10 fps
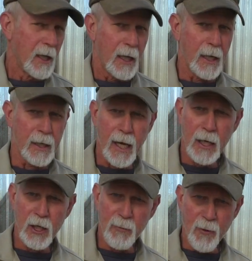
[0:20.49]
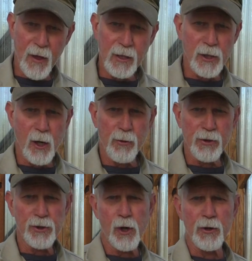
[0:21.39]
And I got a couple things I want
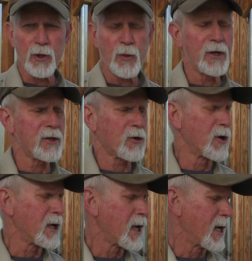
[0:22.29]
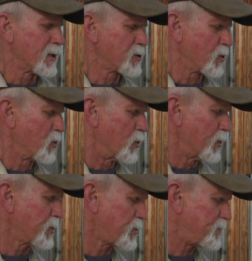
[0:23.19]
to show you. We're in the greenhouse, of
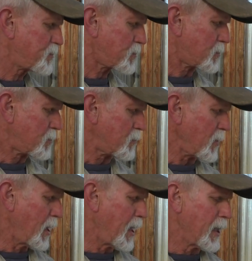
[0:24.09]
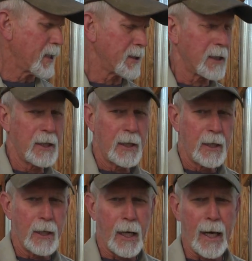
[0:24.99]
course. And
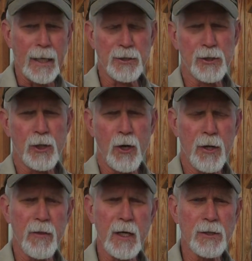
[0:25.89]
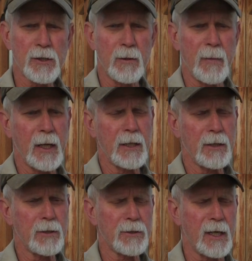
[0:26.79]
I started these
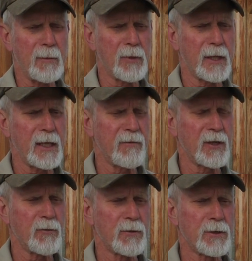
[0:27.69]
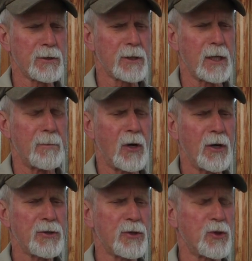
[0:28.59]
tomatoes, I believe it was
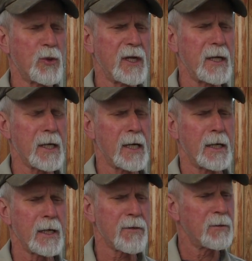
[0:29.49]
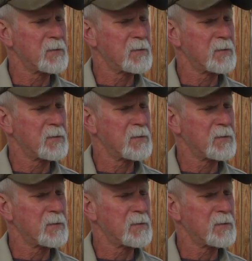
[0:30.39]
March the 29th.